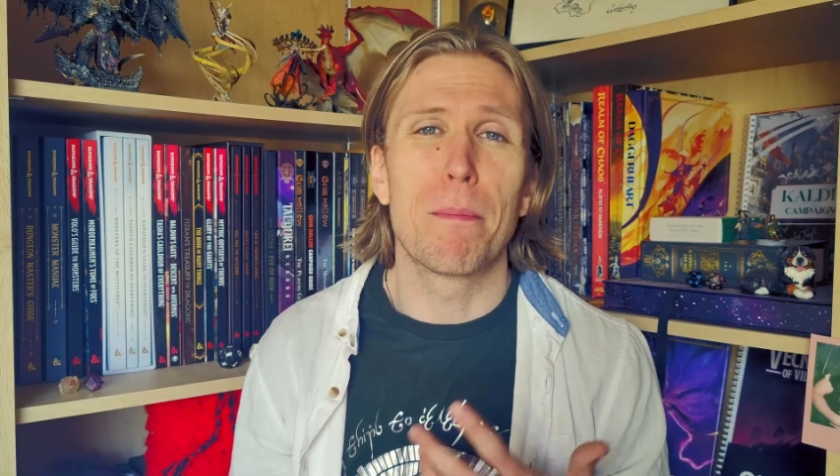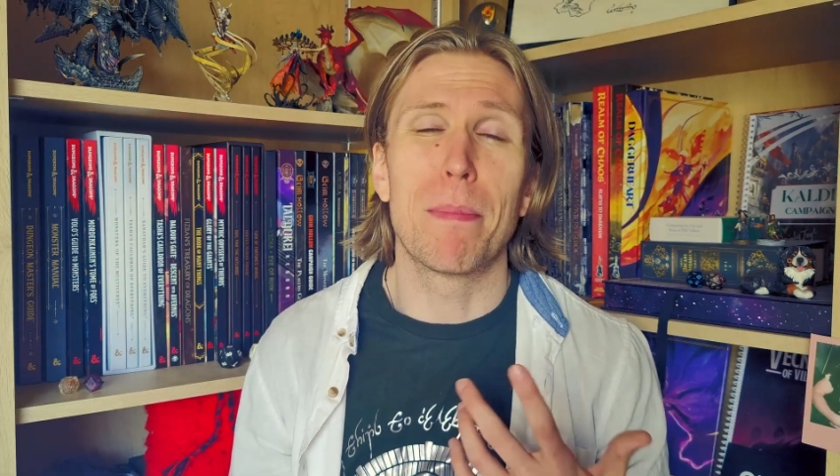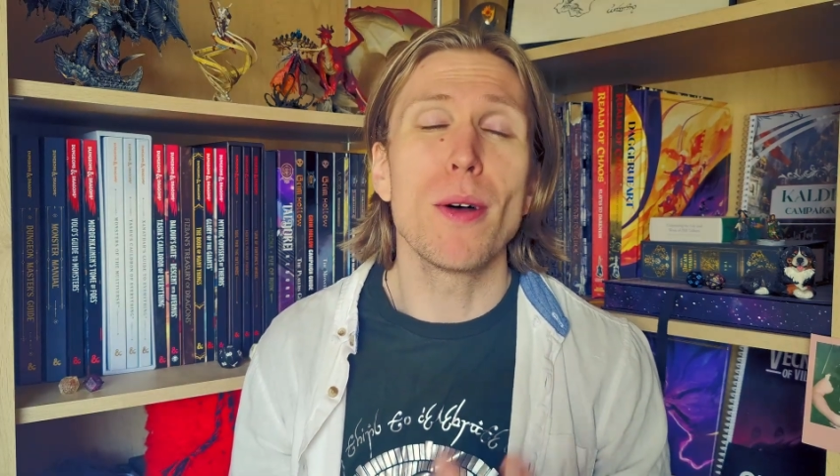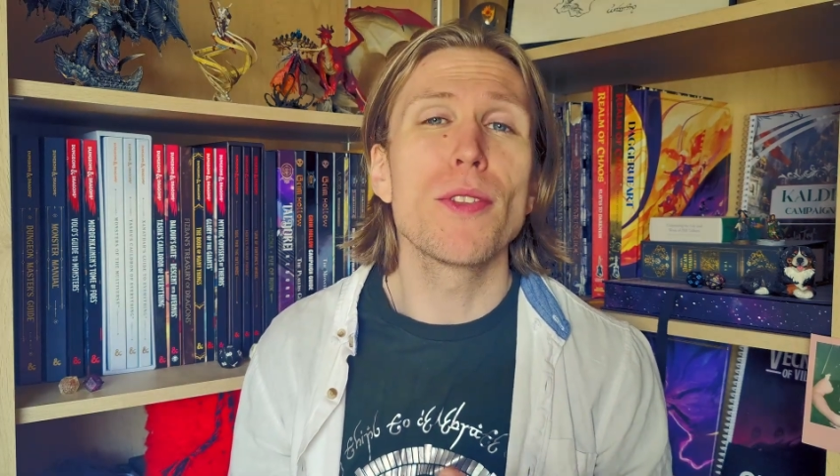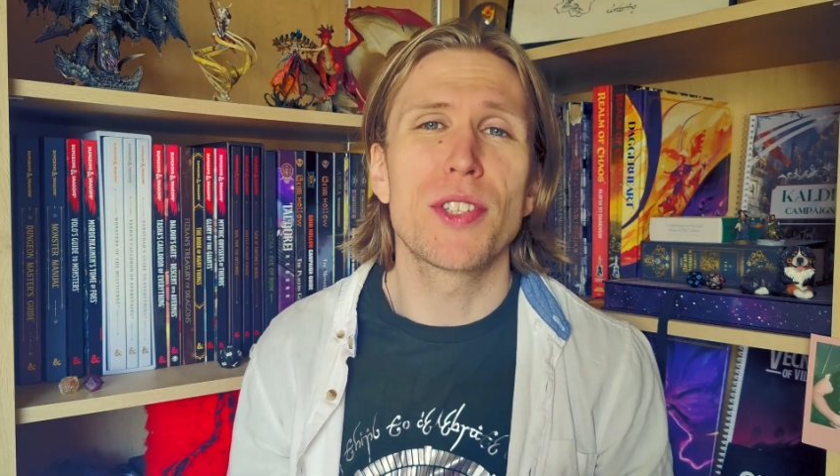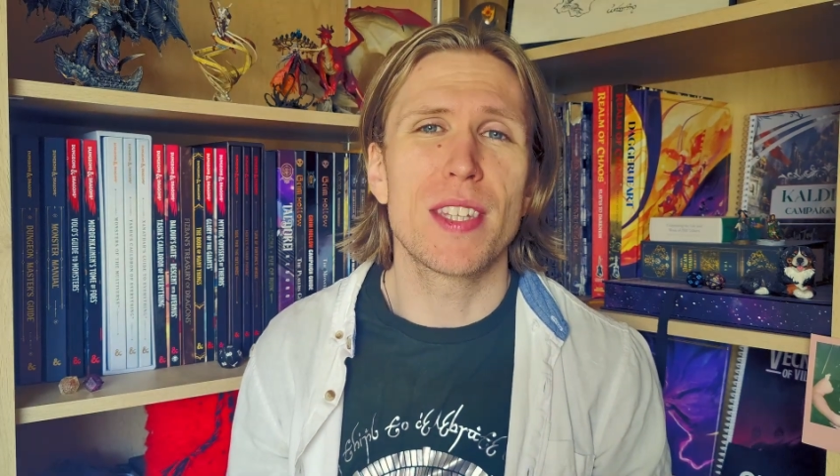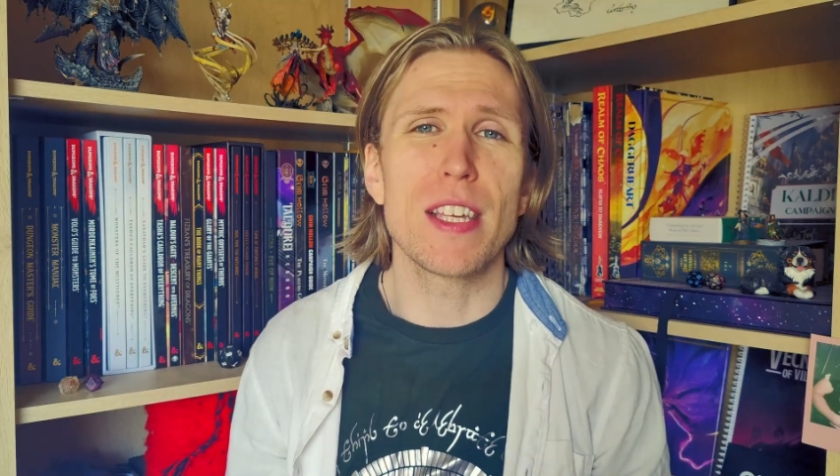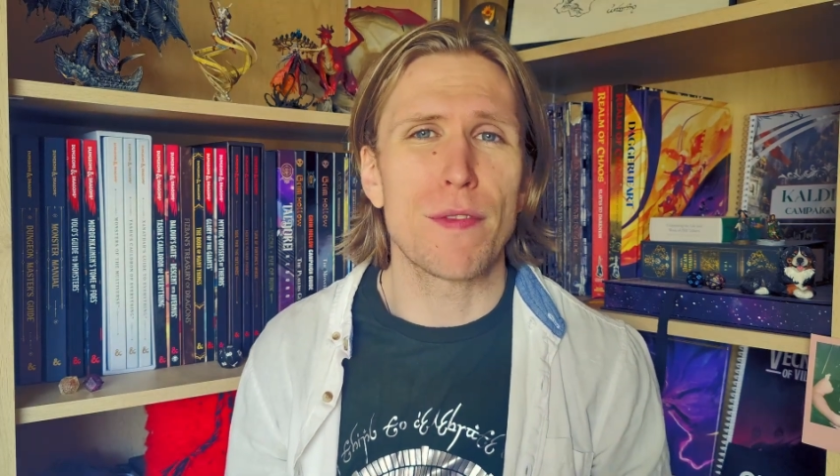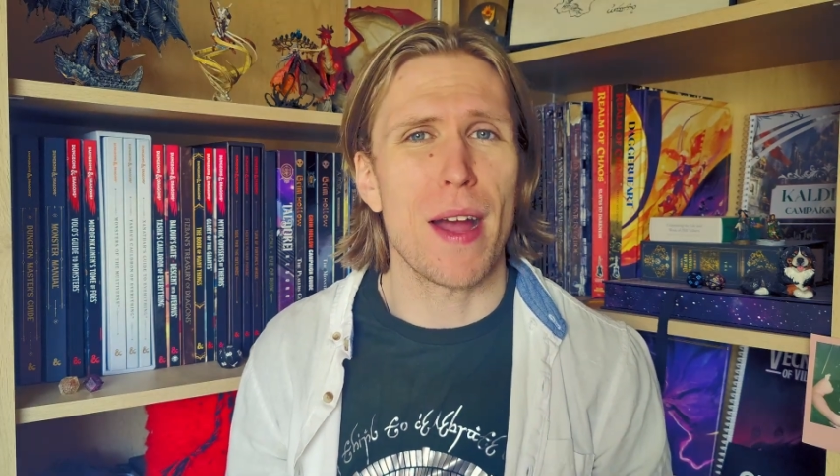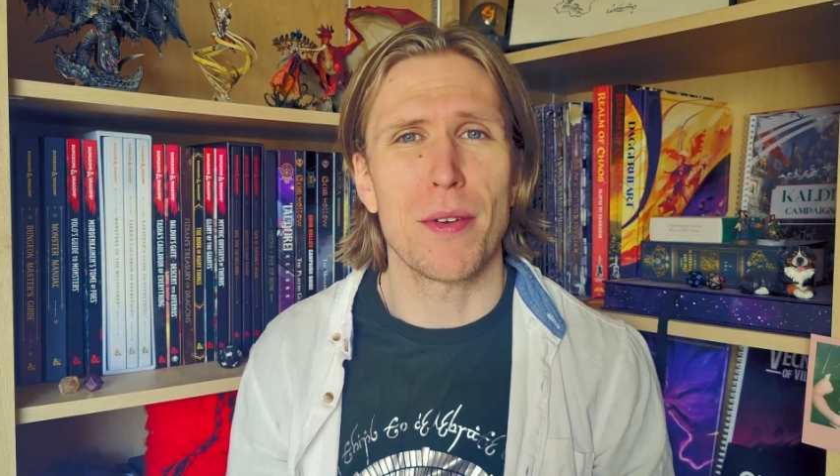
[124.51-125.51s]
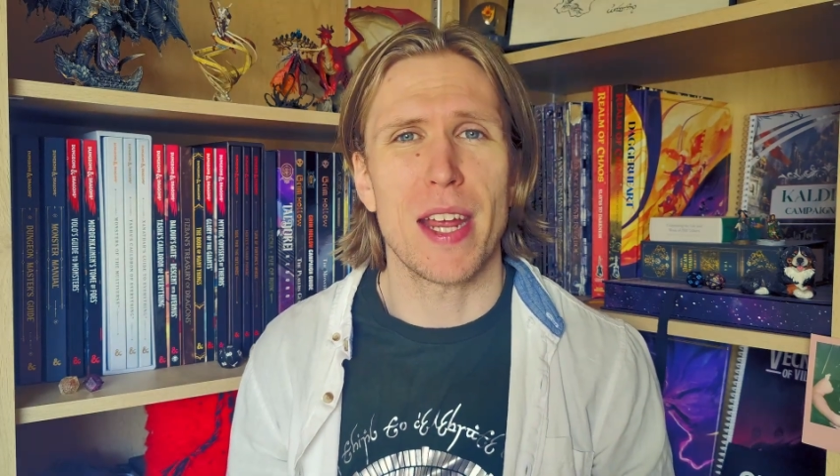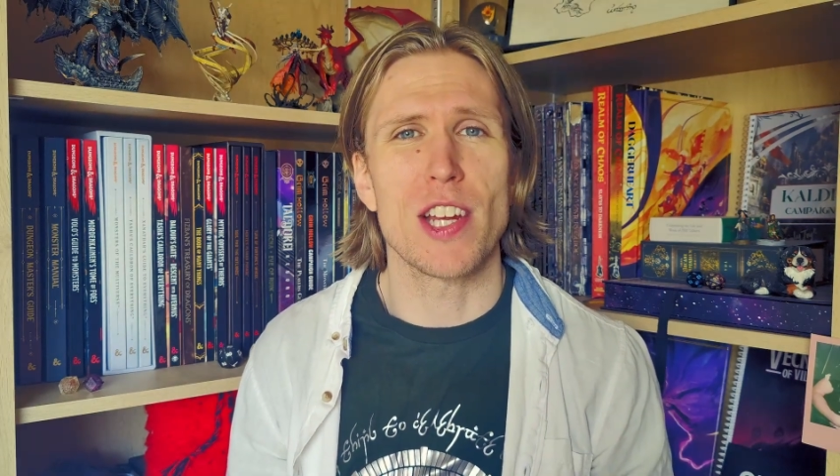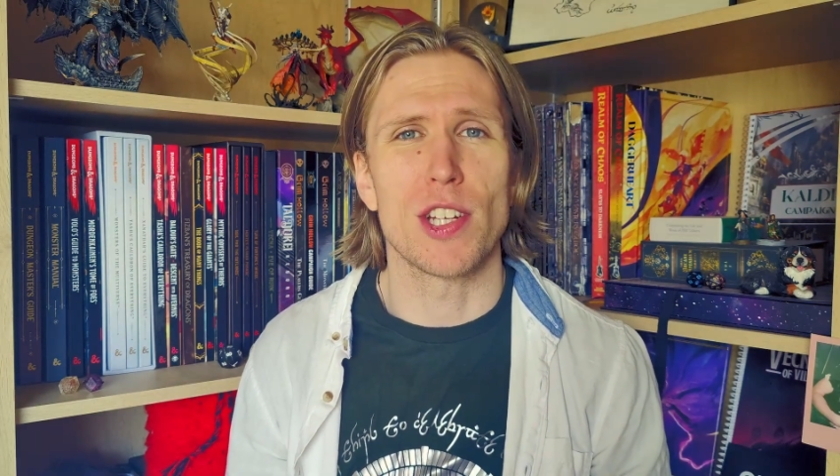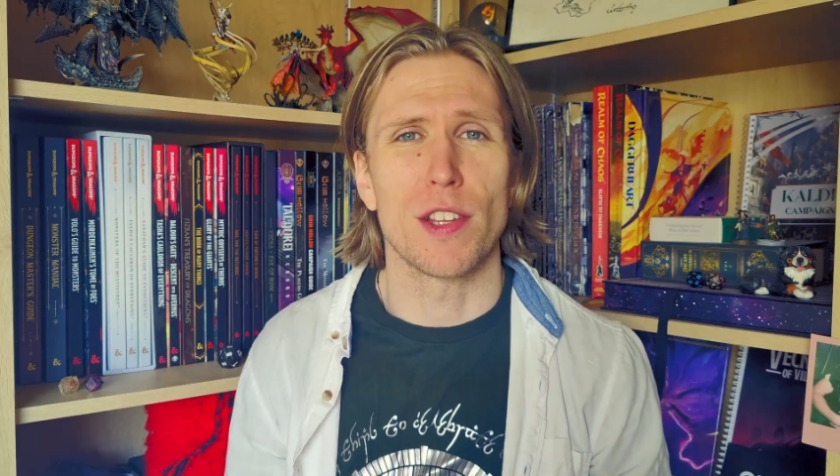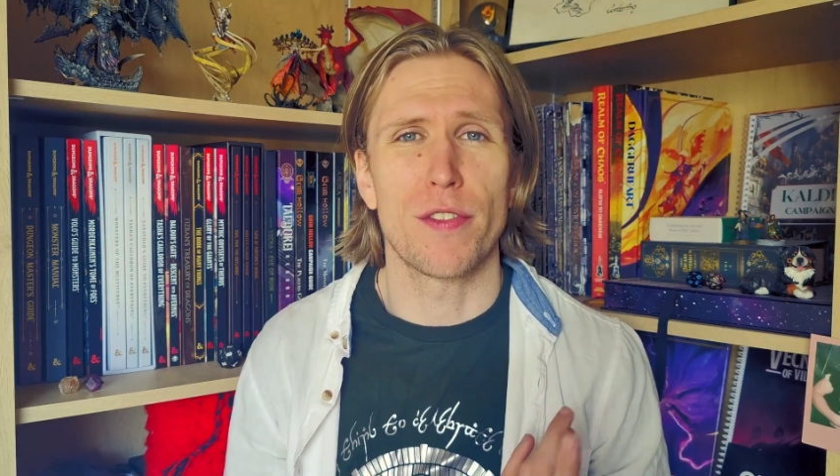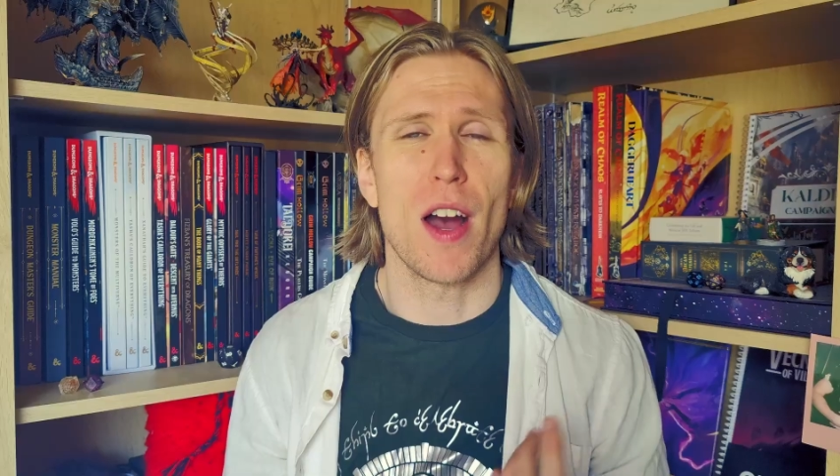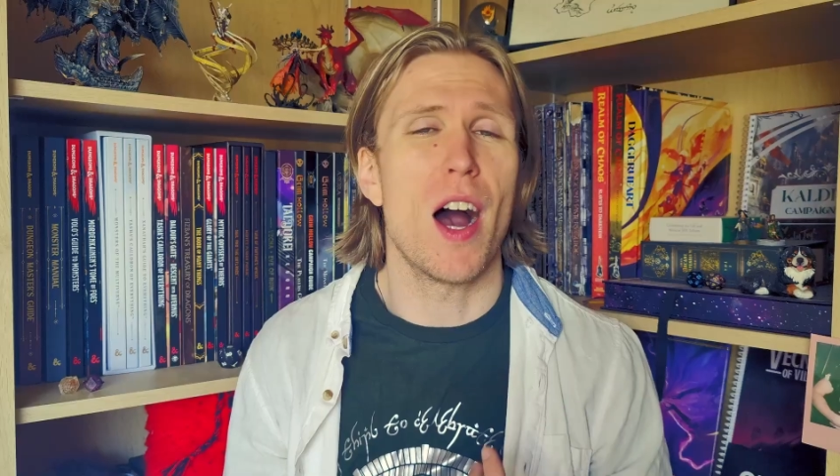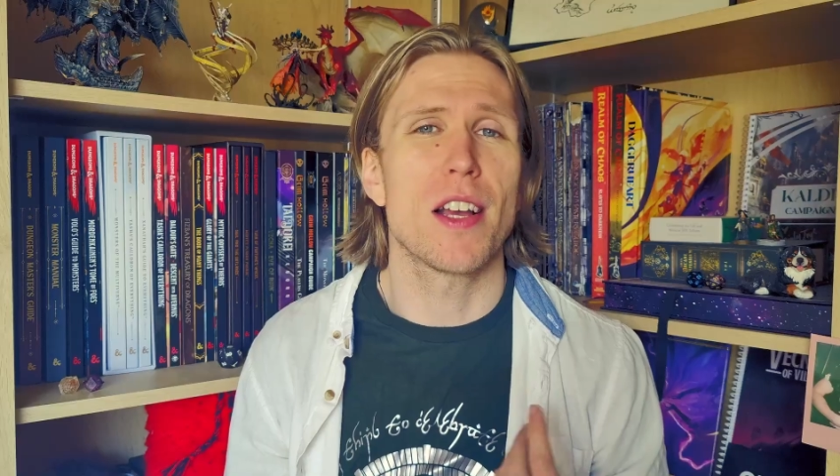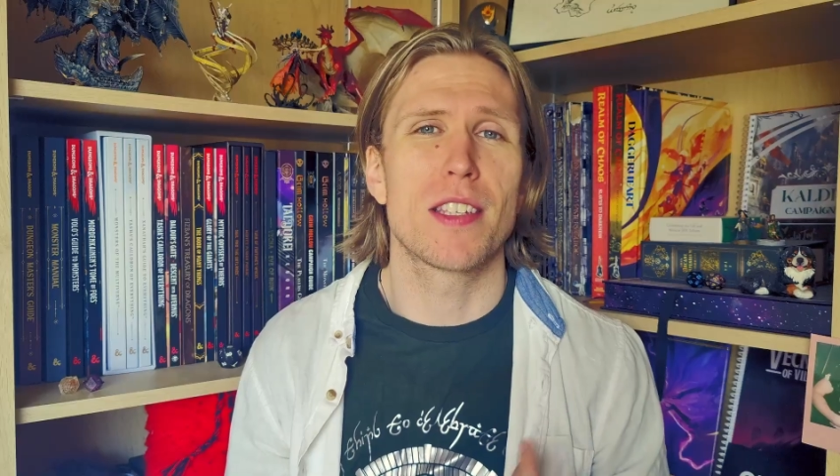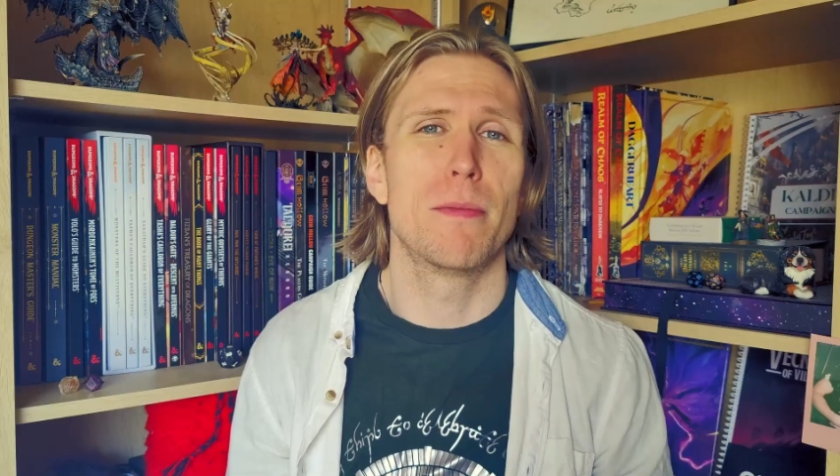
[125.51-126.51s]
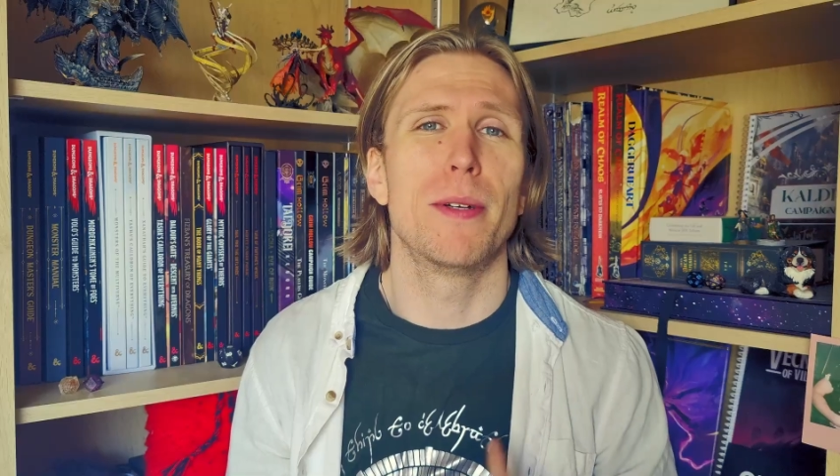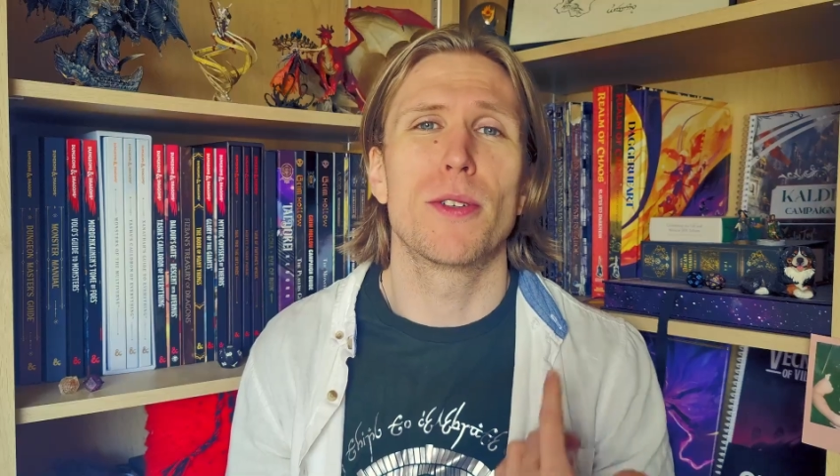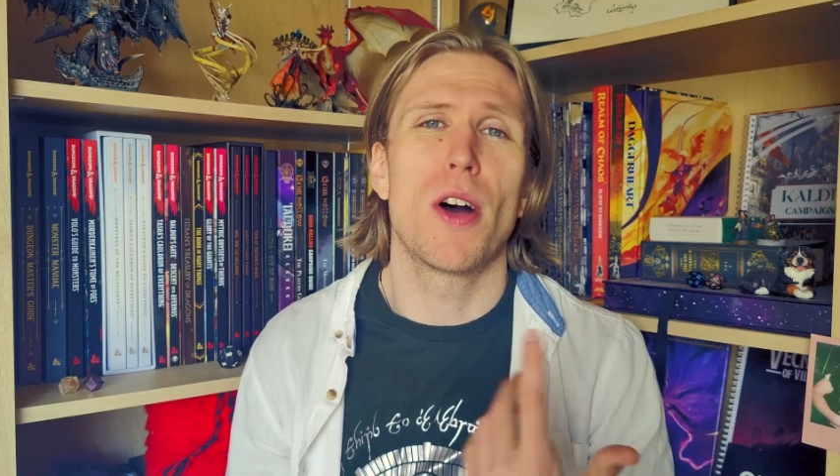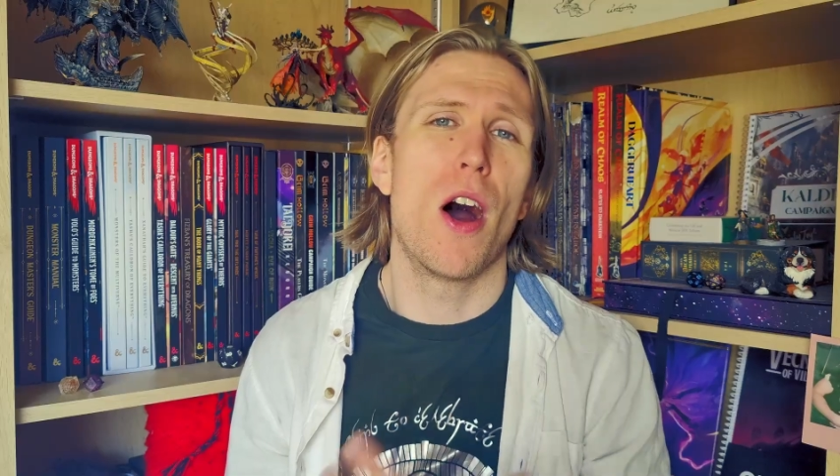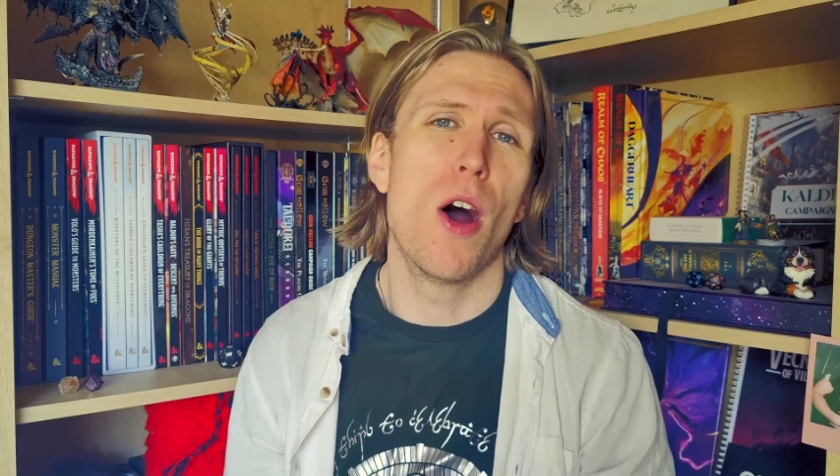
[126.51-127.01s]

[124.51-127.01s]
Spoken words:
built these foundations for us to build our